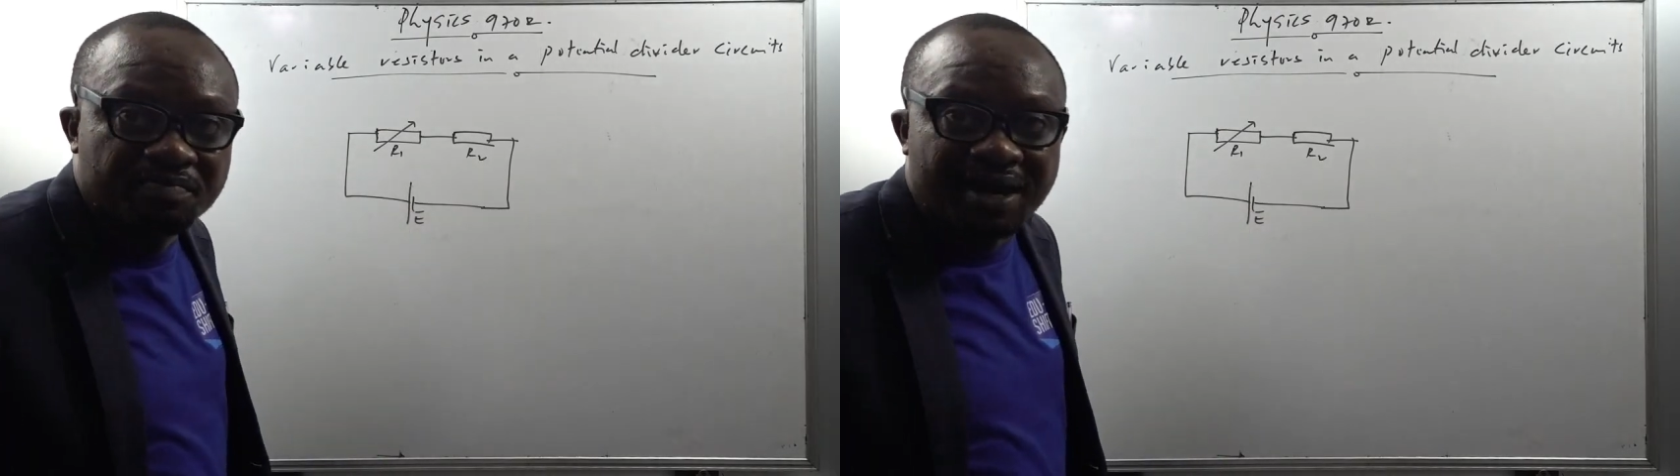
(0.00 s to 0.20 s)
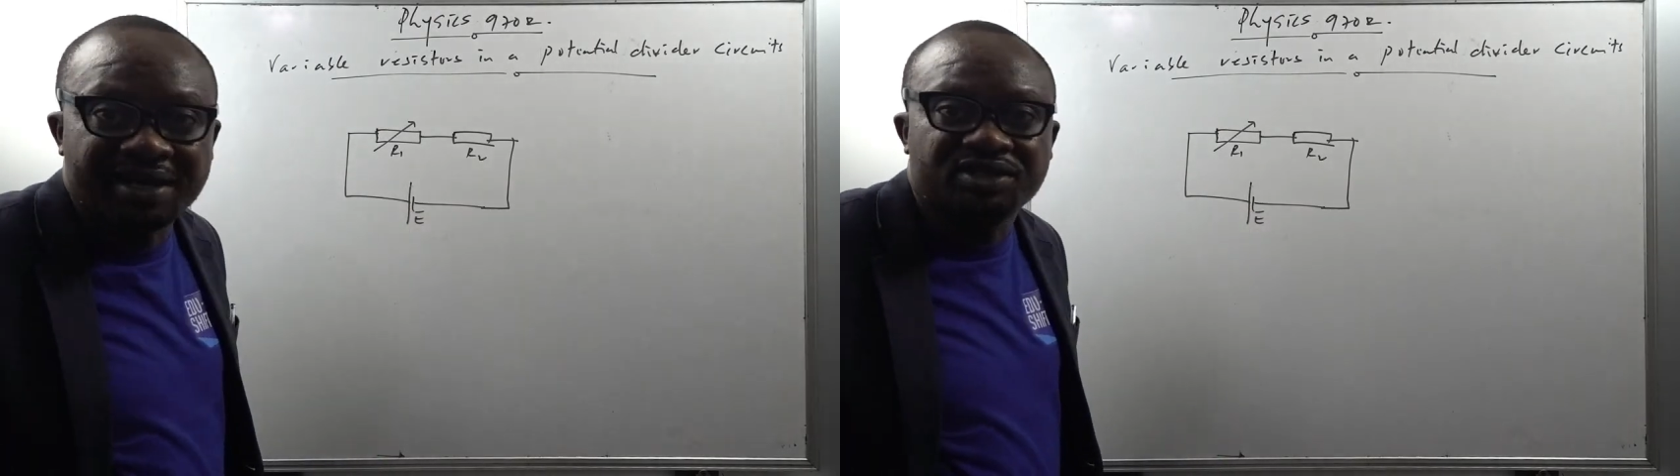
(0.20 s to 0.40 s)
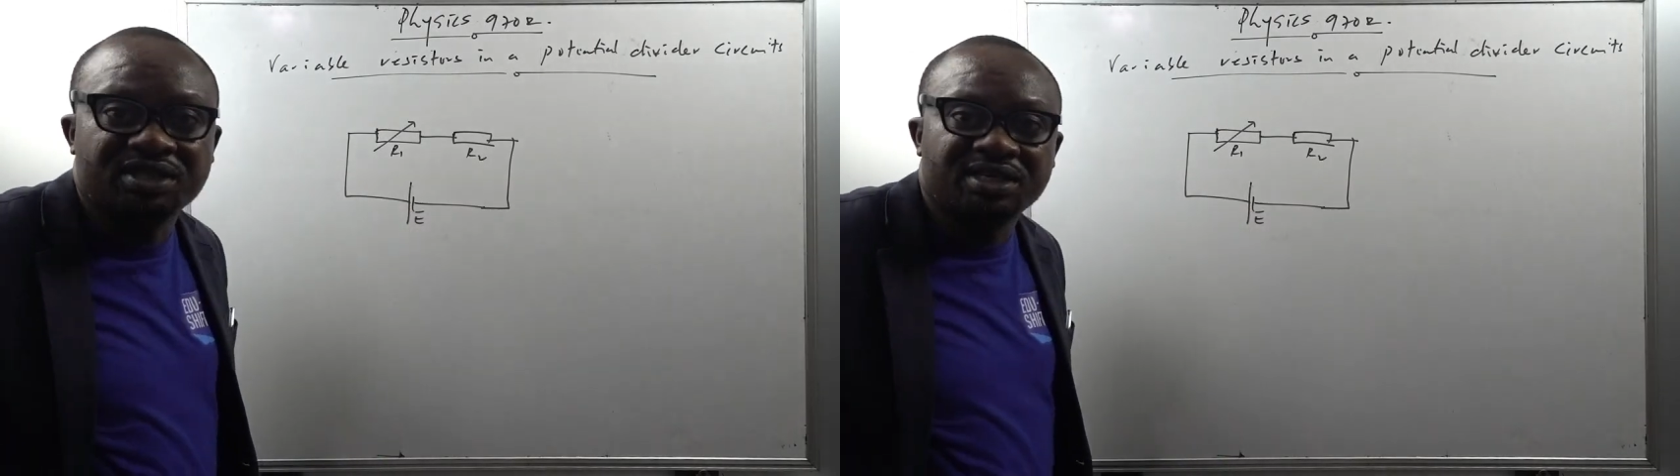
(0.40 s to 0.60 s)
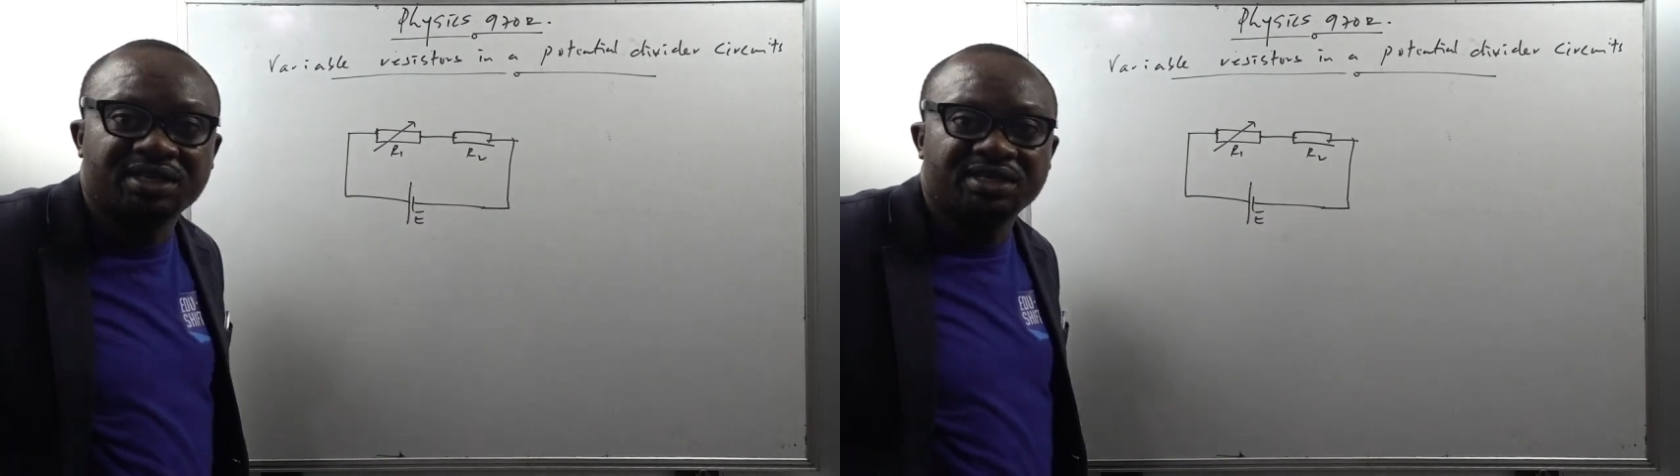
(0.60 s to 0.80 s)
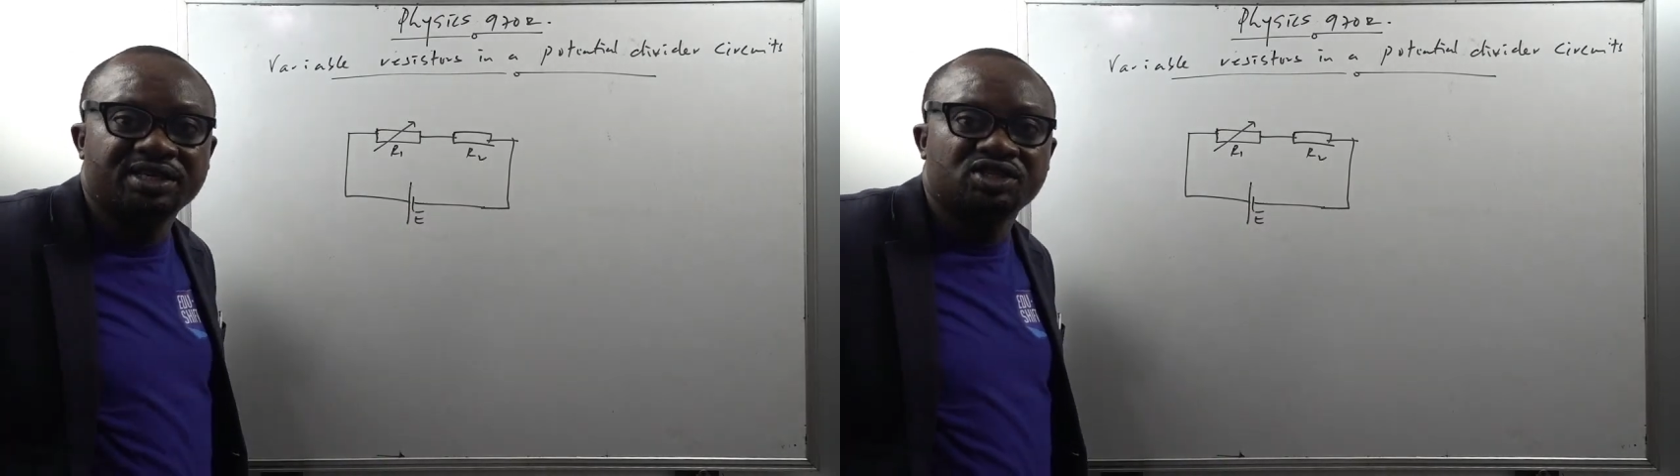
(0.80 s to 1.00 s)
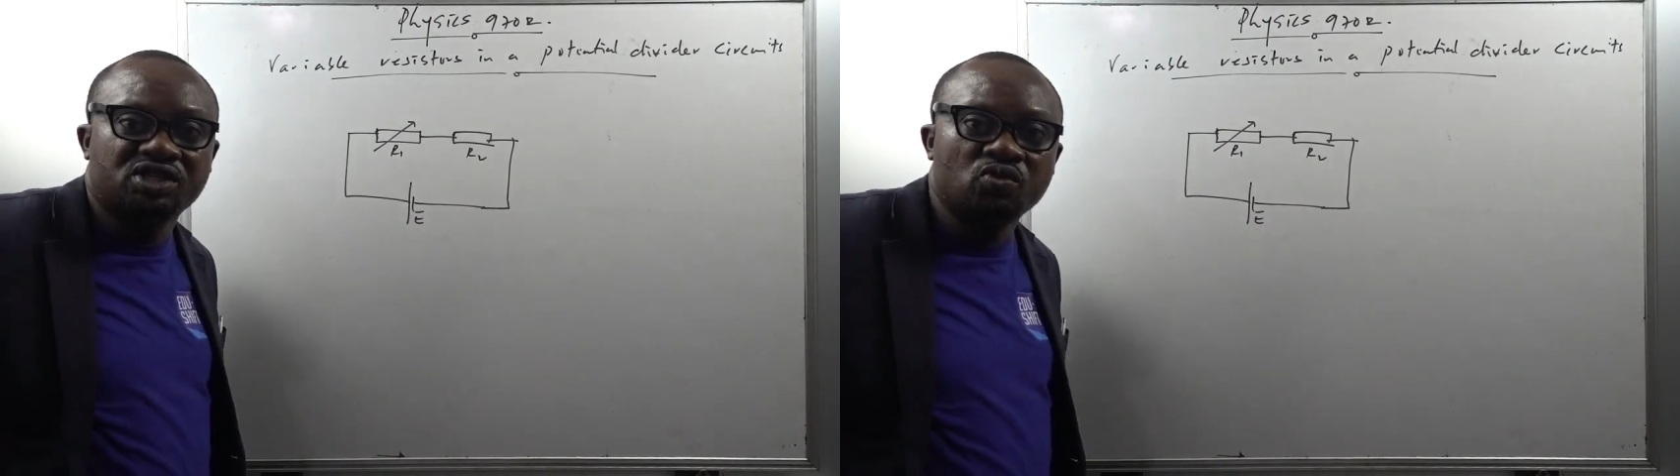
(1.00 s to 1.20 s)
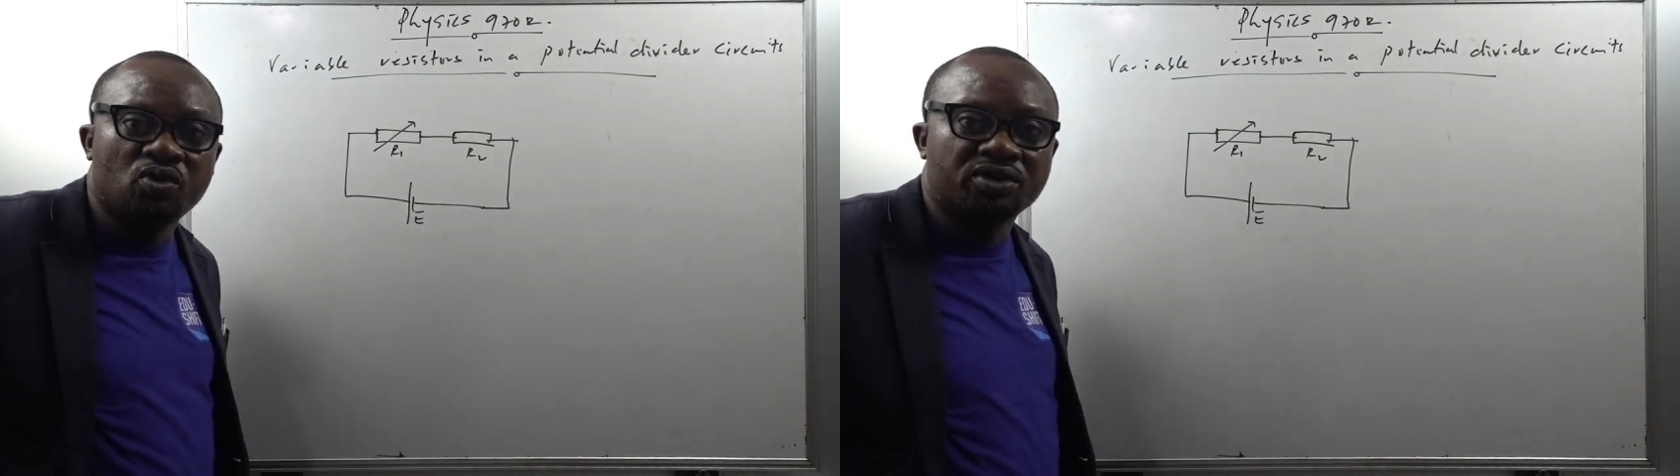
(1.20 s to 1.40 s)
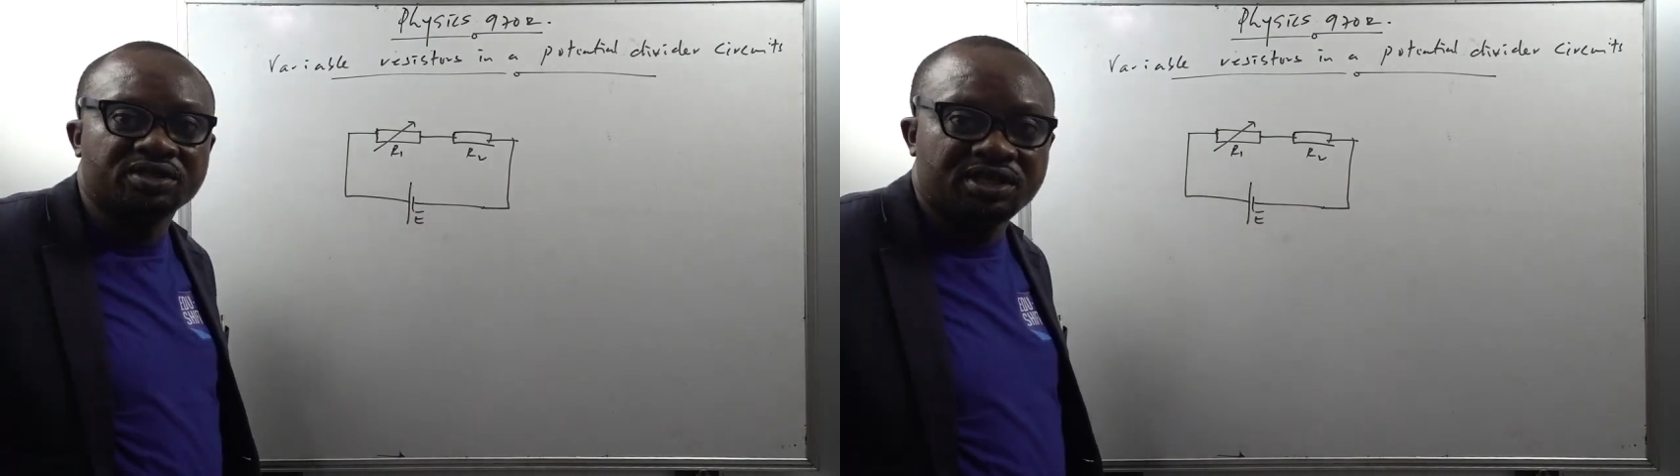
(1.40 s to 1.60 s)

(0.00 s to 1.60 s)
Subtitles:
battery is still what?